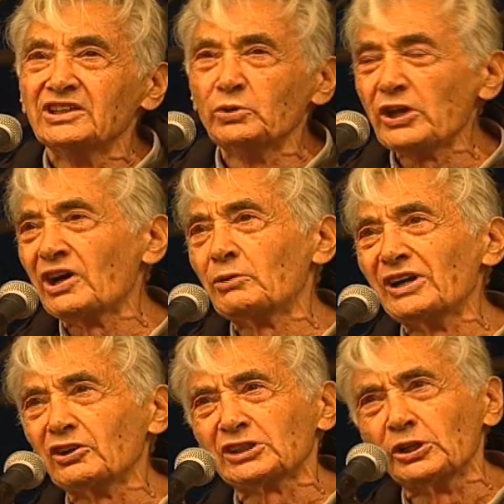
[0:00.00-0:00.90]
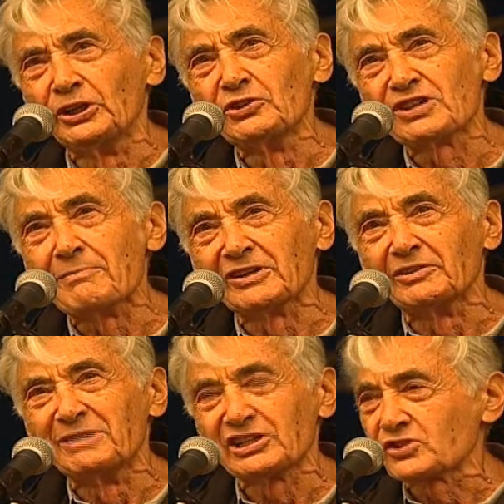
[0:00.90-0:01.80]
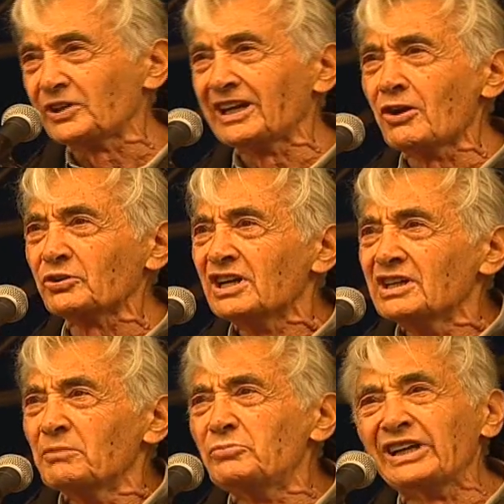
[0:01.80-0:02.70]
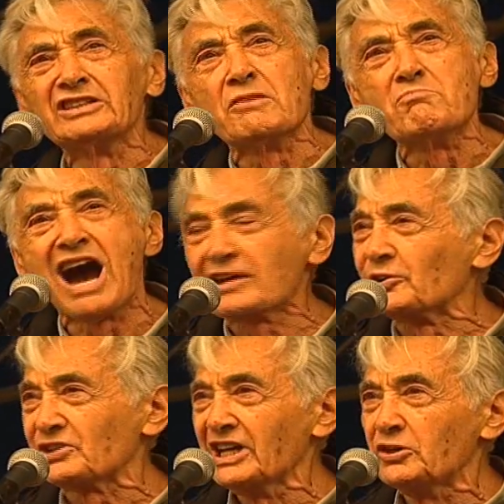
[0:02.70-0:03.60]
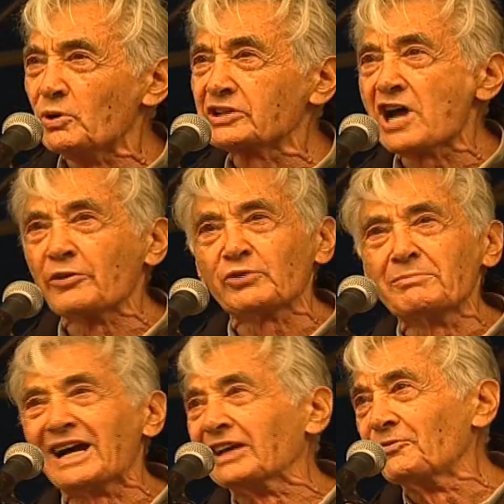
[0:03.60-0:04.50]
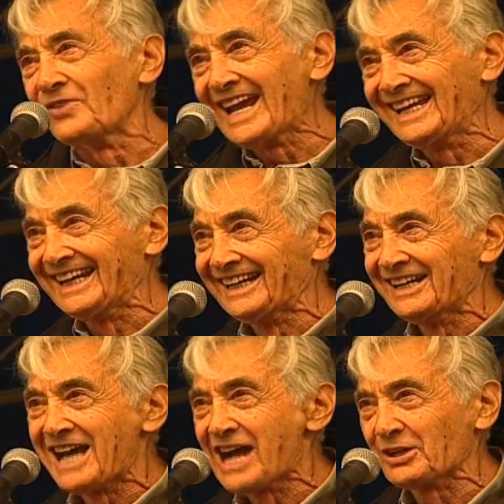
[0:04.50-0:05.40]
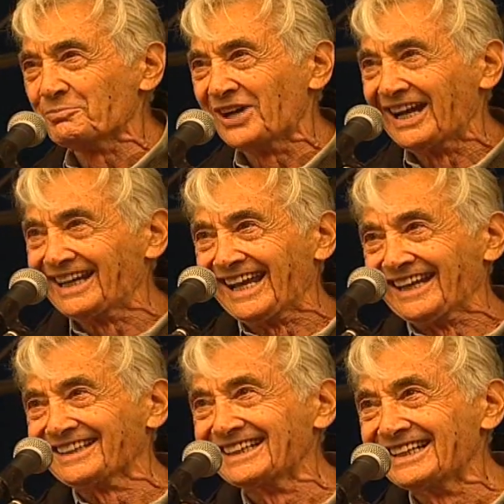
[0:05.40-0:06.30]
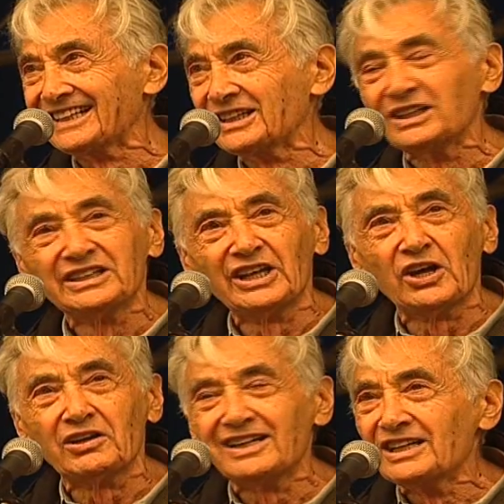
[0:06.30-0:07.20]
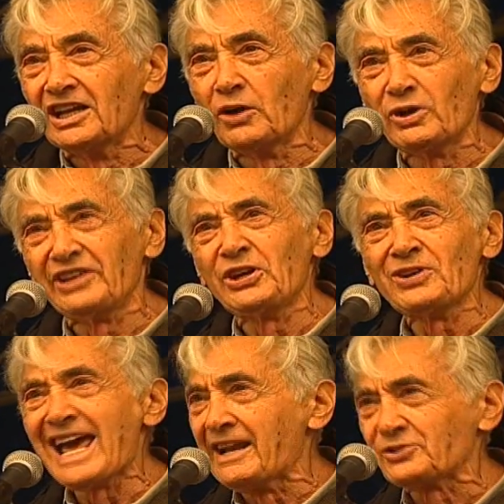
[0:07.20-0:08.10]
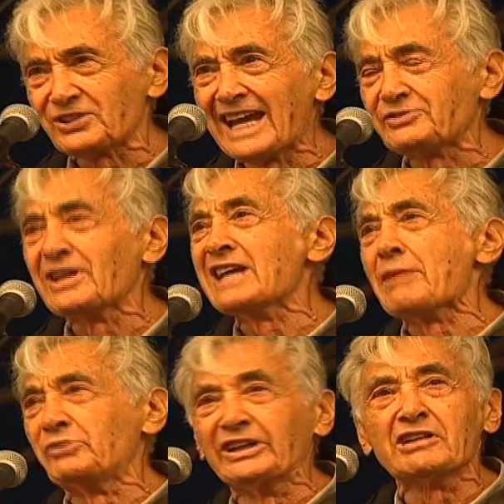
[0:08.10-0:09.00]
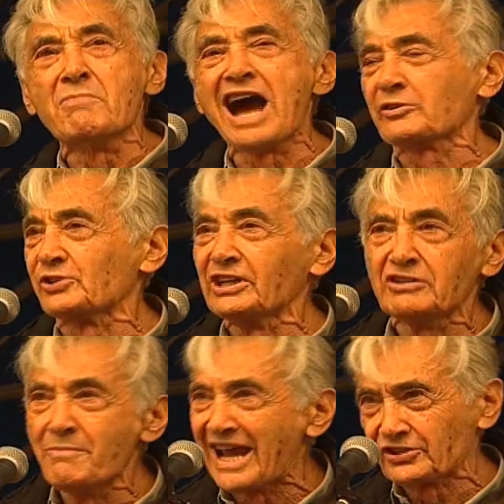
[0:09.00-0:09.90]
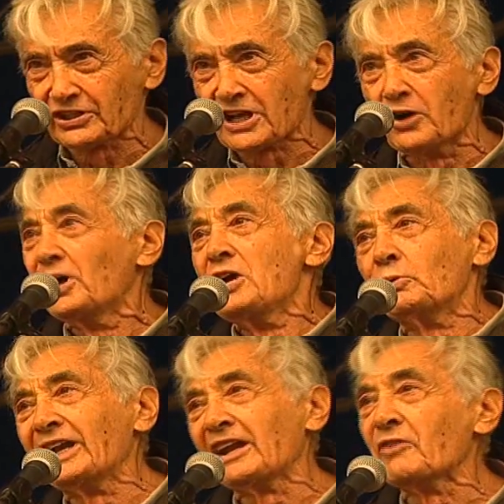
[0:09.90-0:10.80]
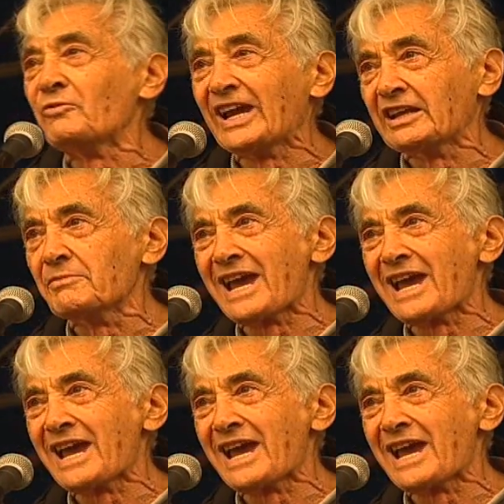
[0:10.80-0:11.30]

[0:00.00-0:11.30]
we ought to learn something from history. You don't bring democracy to a country by invading it and occupying it. You know, the United States did not bring democracy to Mexico when it invaded